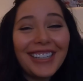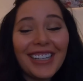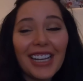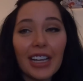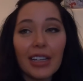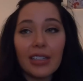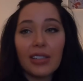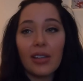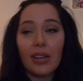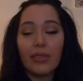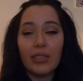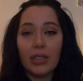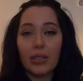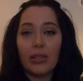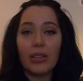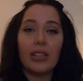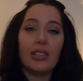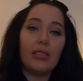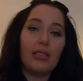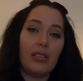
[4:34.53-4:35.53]
yeah, so I have to
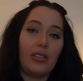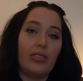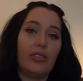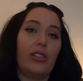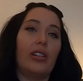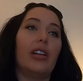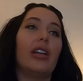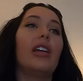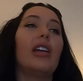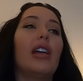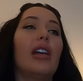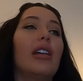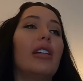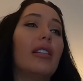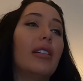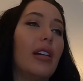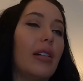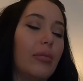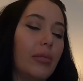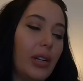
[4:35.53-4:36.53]
go get surgery
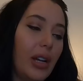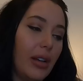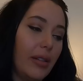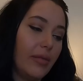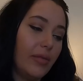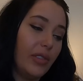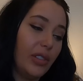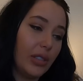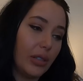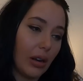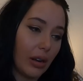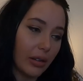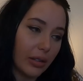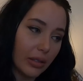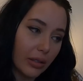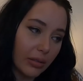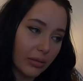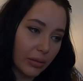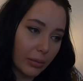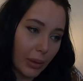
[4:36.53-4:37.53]
and now I'm gonna have scars
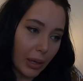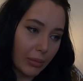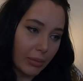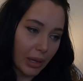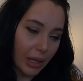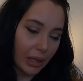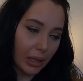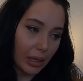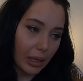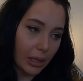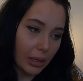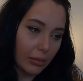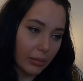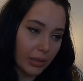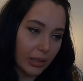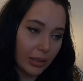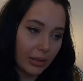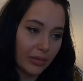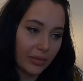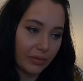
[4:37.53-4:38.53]
all over my belly,
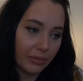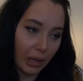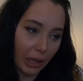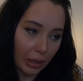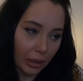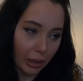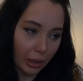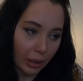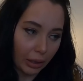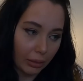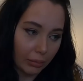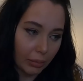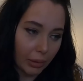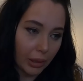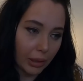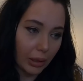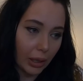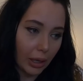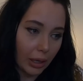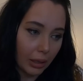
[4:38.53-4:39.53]
which is fine,
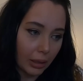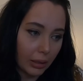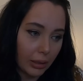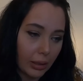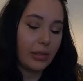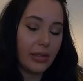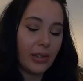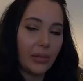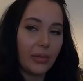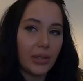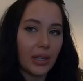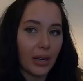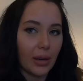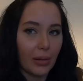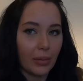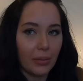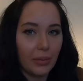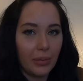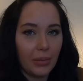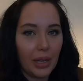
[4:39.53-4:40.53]
but like, it's so
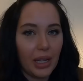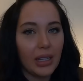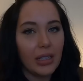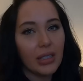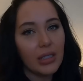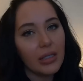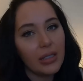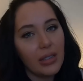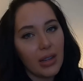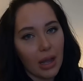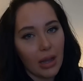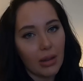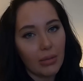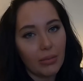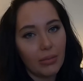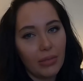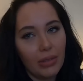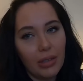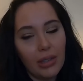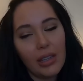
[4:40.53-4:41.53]
dumb. It's just
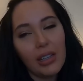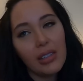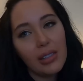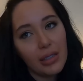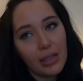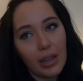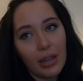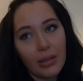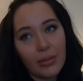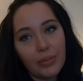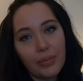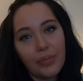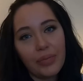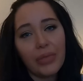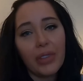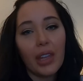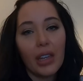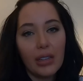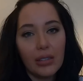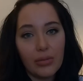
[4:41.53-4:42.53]
dumb. It's, it's rough. dumb.
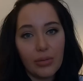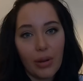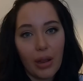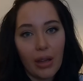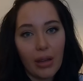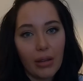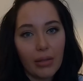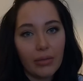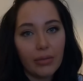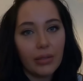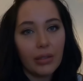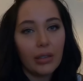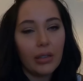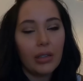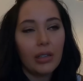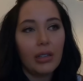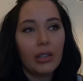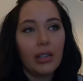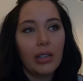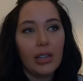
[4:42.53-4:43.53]
It's, it's rough.
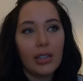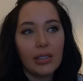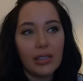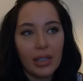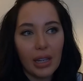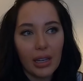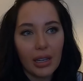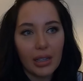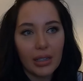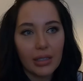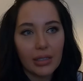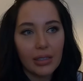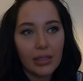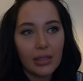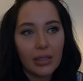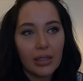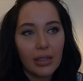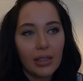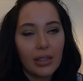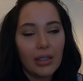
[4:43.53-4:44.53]
it
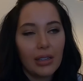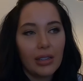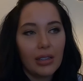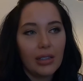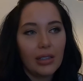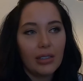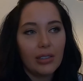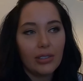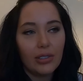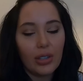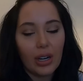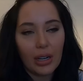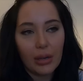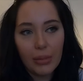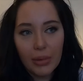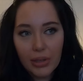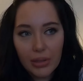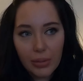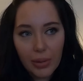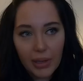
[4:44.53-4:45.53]
sucks. Just trying to
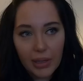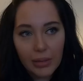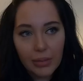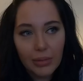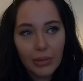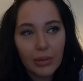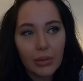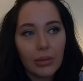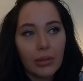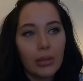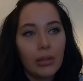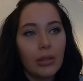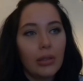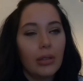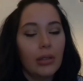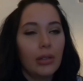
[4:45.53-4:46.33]
be responsible.